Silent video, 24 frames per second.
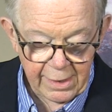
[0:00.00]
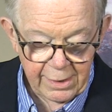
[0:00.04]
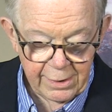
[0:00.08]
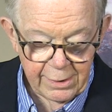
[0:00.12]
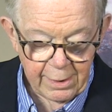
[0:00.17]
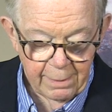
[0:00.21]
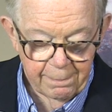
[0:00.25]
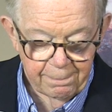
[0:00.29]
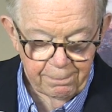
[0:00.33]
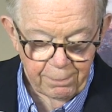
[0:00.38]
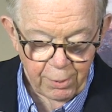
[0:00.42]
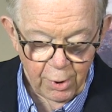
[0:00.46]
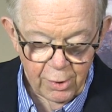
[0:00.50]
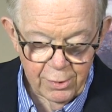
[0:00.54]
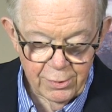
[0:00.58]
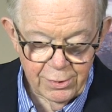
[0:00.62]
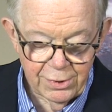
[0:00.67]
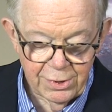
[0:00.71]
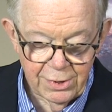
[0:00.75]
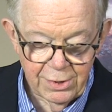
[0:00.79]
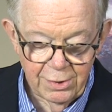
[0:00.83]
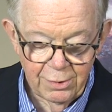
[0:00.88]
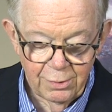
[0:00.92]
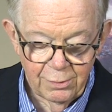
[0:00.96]
the
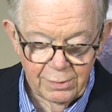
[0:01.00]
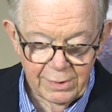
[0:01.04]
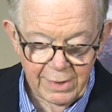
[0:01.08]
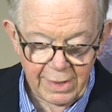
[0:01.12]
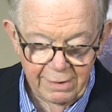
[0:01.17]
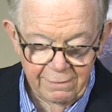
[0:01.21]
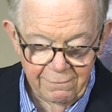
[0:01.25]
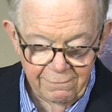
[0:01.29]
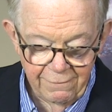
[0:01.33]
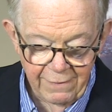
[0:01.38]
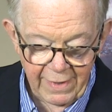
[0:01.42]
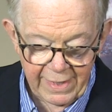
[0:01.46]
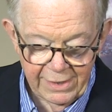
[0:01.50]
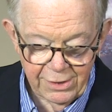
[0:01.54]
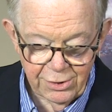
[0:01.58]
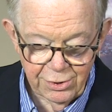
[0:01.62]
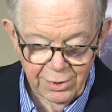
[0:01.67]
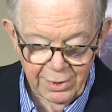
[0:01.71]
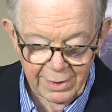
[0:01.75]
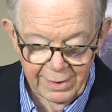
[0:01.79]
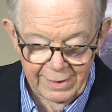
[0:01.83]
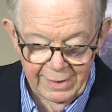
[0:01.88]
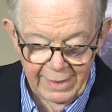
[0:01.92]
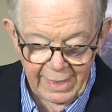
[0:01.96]
personal
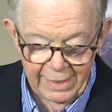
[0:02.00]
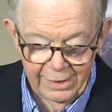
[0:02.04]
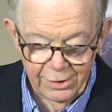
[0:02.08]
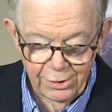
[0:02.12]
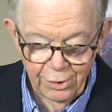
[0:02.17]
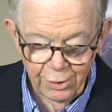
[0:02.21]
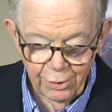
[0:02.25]
conviction that